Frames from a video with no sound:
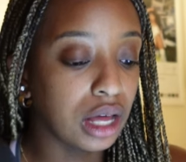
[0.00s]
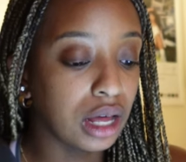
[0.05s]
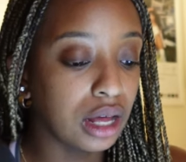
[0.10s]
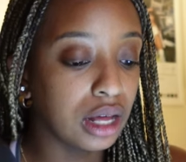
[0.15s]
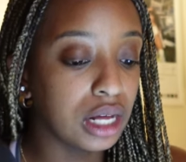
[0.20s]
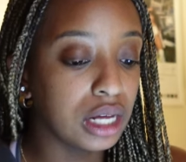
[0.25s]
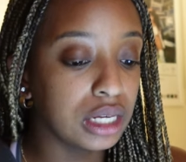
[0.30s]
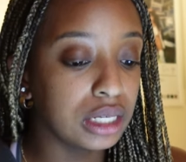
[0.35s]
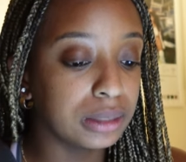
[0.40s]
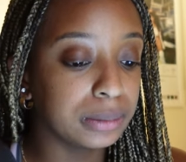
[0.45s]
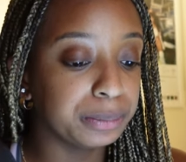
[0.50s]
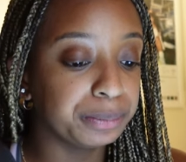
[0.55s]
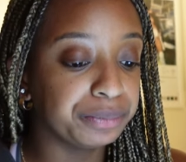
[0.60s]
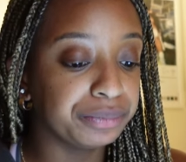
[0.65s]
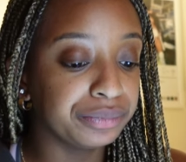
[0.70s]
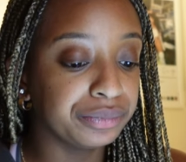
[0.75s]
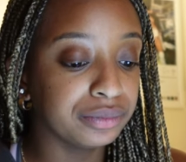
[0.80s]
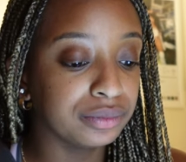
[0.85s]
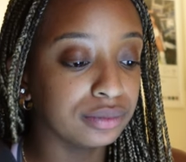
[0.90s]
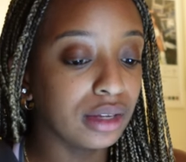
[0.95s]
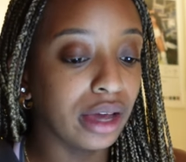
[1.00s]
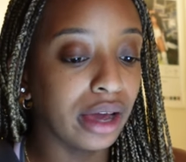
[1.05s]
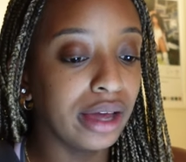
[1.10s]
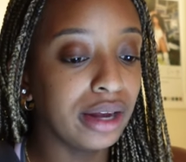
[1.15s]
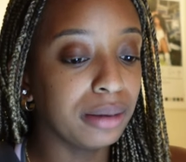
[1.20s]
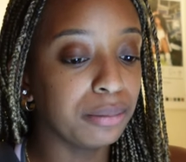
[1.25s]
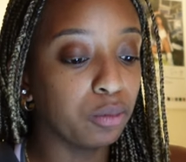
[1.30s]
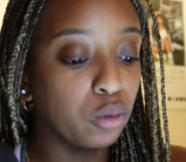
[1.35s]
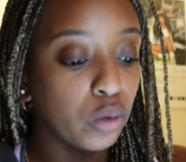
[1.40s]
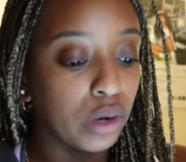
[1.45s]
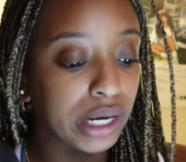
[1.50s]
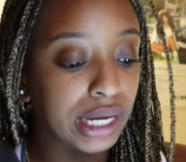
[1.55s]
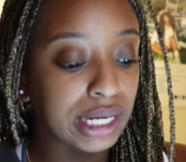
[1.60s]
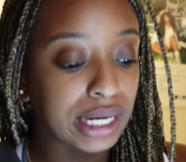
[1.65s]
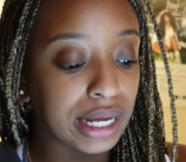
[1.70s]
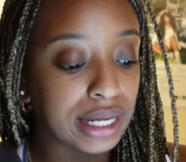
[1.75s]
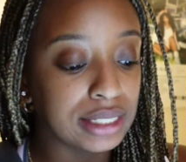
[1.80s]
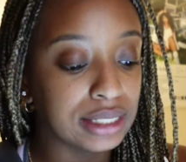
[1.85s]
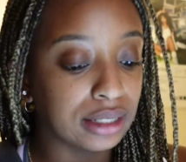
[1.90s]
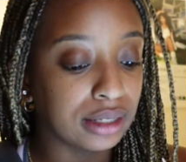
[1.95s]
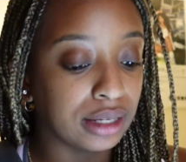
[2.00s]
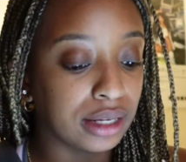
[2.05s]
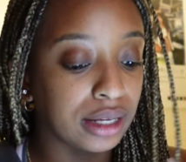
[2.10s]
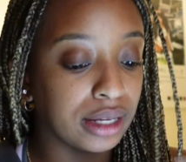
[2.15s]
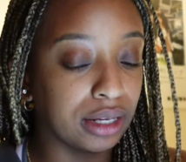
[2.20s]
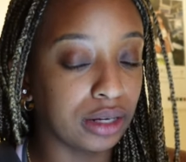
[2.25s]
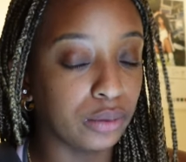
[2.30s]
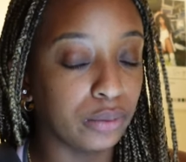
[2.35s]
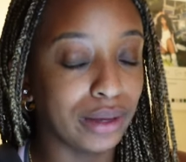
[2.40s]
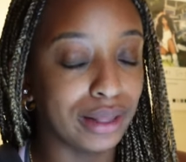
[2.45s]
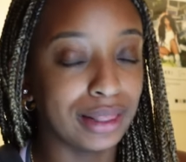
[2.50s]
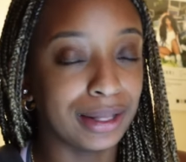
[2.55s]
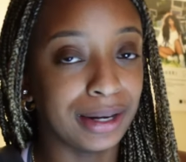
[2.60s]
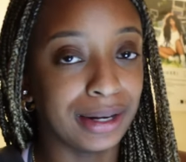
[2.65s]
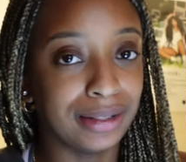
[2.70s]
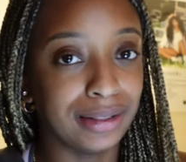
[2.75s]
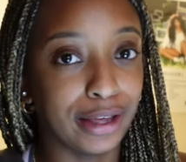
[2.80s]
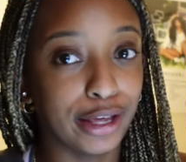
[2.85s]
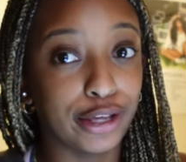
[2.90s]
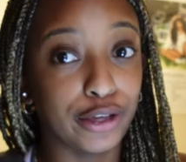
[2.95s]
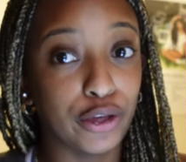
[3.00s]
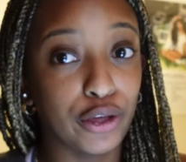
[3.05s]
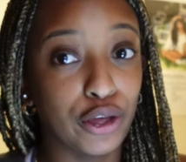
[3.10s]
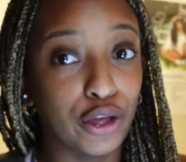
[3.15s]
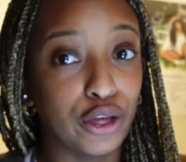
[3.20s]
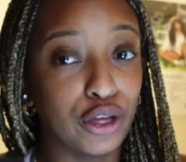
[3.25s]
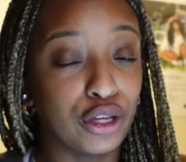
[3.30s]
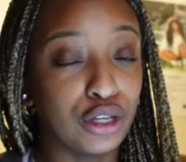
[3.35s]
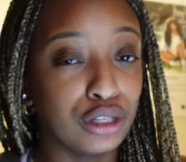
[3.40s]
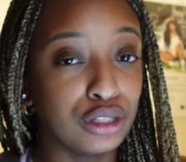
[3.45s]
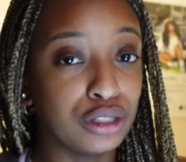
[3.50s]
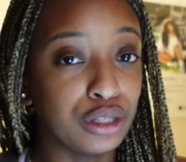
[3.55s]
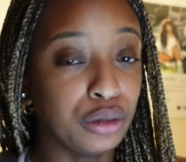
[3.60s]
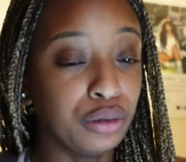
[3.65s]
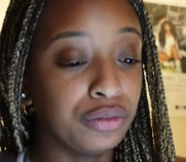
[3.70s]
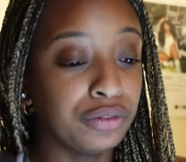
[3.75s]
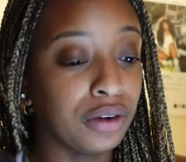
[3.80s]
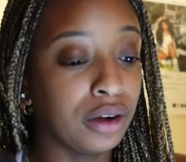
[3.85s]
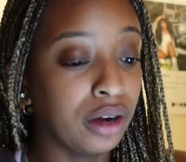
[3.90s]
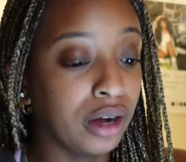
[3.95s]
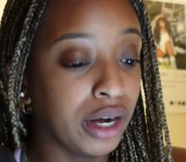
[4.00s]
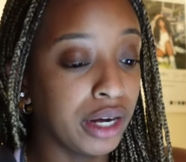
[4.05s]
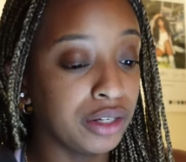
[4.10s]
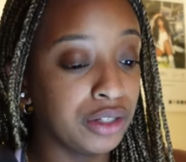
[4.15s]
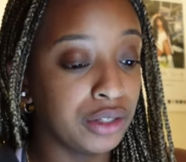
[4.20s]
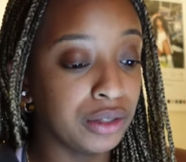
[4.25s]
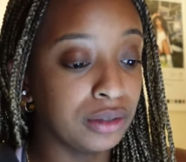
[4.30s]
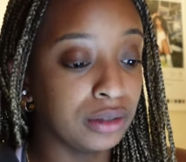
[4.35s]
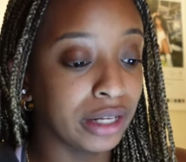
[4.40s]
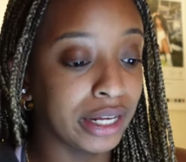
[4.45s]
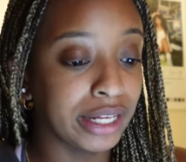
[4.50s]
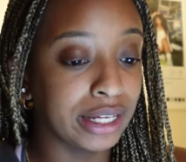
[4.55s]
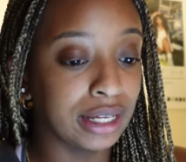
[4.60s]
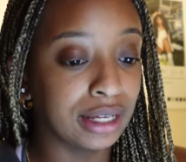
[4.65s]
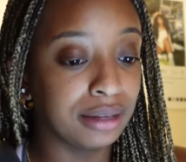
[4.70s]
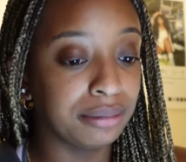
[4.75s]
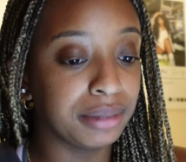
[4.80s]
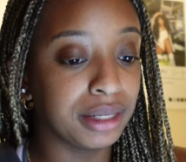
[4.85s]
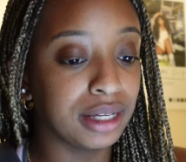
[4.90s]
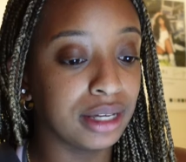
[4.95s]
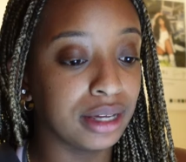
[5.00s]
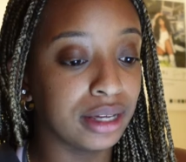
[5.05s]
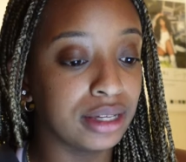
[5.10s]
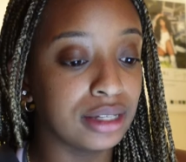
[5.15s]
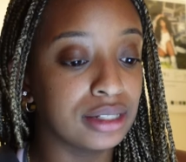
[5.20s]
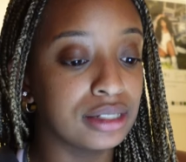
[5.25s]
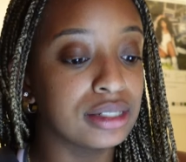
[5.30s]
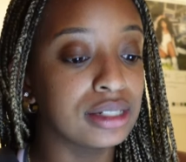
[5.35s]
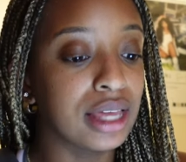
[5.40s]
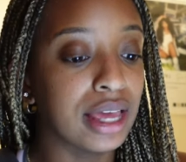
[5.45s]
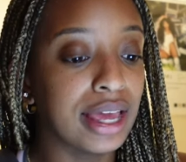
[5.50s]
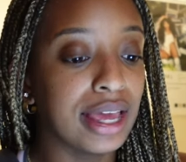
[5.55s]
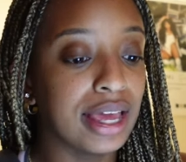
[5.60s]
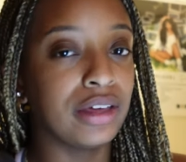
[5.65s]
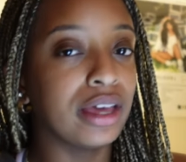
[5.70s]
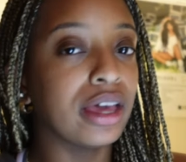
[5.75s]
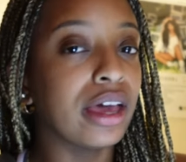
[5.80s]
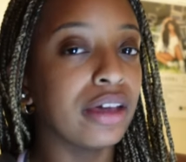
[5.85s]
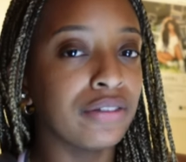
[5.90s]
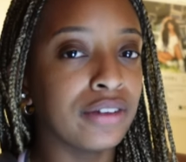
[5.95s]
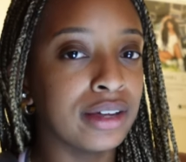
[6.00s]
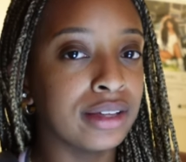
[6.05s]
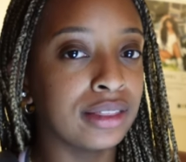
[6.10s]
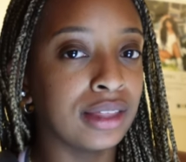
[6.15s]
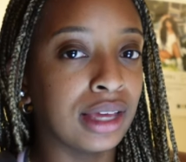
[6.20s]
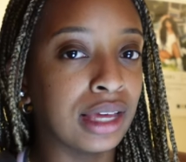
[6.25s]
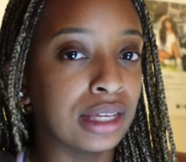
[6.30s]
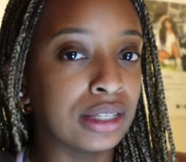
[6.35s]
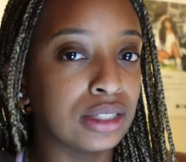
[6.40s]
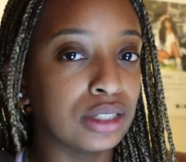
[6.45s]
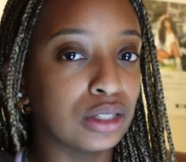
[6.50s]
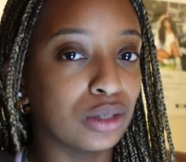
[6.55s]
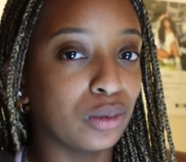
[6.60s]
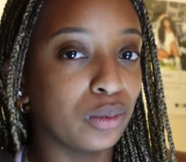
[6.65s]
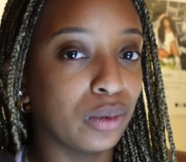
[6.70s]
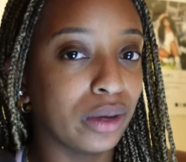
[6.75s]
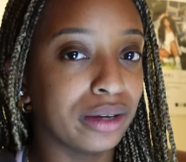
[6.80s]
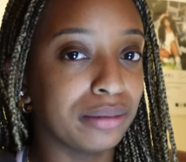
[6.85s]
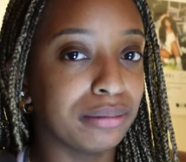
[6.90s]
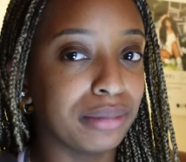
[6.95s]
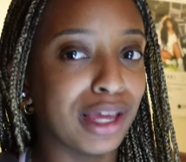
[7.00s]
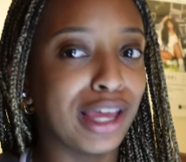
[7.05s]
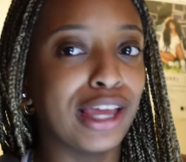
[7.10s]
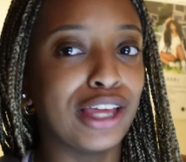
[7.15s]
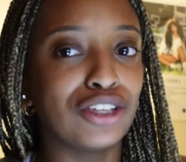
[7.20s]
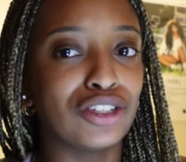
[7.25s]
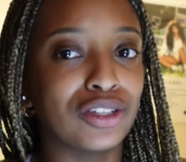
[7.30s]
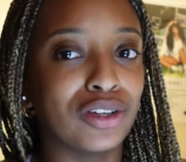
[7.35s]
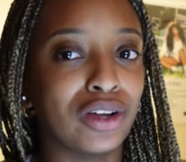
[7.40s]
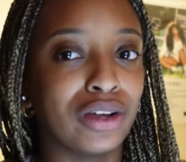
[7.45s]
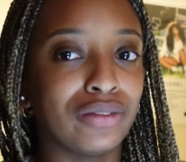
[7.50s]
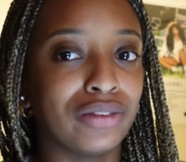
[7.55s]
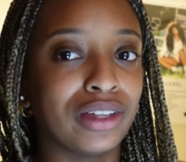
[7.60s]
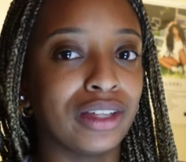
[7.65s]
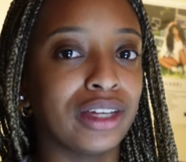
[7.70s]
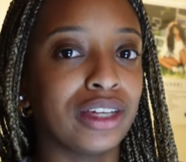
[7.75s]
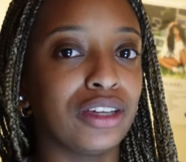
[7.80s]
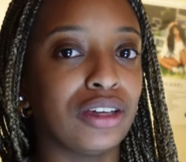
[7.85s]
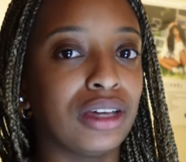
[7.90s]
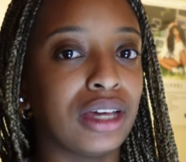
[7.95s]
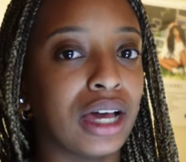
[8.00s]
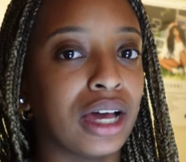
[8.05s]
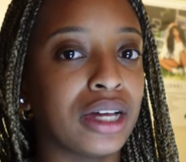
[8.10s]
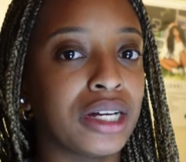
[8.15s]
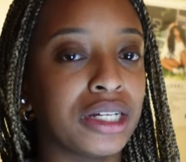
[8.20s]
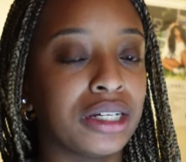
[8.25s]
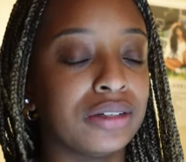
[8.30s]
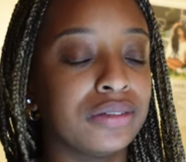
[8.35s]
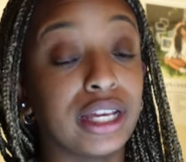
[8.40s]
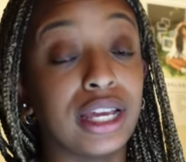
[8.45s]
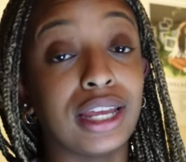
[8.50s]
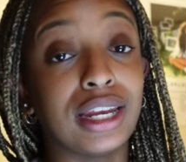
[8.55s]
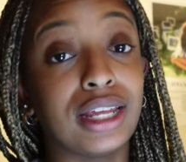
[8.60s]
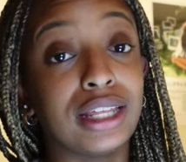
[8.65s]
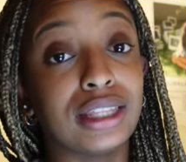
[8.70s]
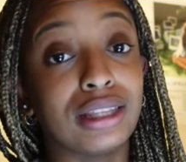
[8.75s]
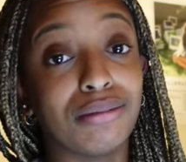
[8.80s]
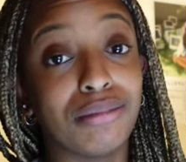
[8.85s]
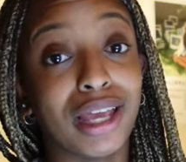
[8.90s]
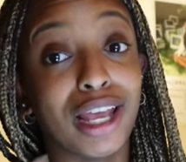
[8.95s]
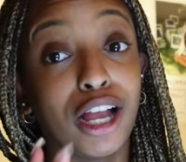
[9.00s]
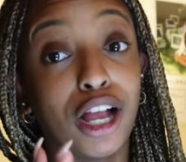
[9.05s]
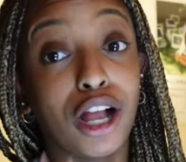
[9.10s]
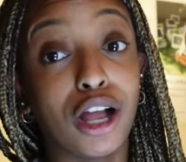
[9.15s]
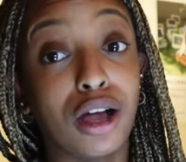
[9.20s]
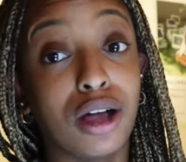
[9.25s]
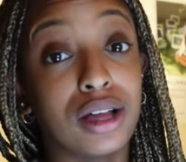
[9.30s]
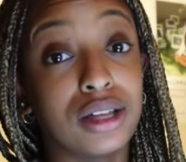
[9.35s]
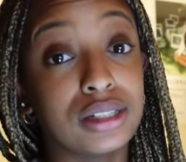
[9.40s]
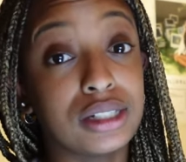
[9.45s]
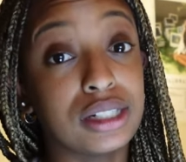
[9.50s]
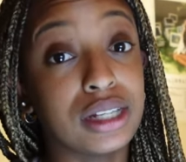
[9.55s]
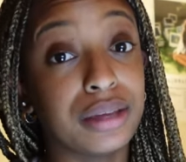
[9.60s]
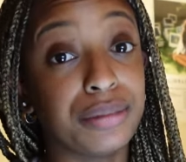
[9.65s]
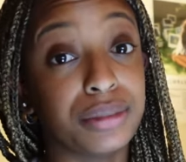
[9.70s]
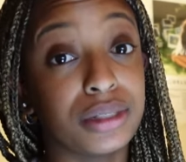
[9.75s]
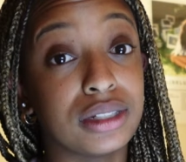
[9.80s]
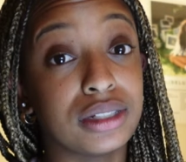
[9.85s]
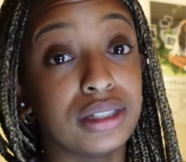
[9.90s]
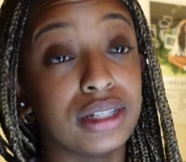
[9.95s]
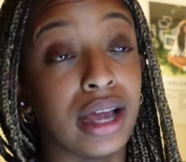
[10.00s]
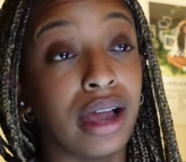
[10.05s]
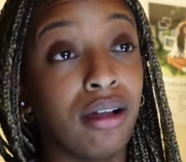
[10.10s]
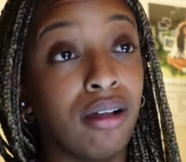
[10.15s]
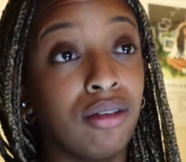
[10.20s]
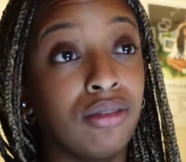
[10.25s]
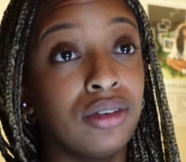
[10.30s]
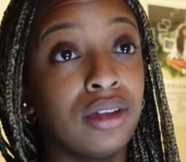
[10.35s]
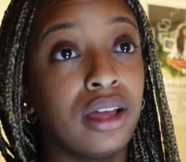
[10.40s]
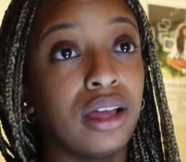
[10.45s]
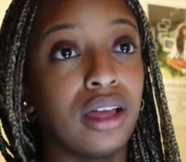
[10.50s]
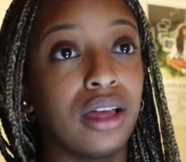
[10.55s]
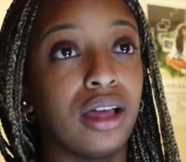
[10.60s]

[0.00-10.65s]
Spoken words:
And I'm organizing it in a way that I like. So far, I do like it because fit everything into one page, and I feel like you kind of getting the main concepts down.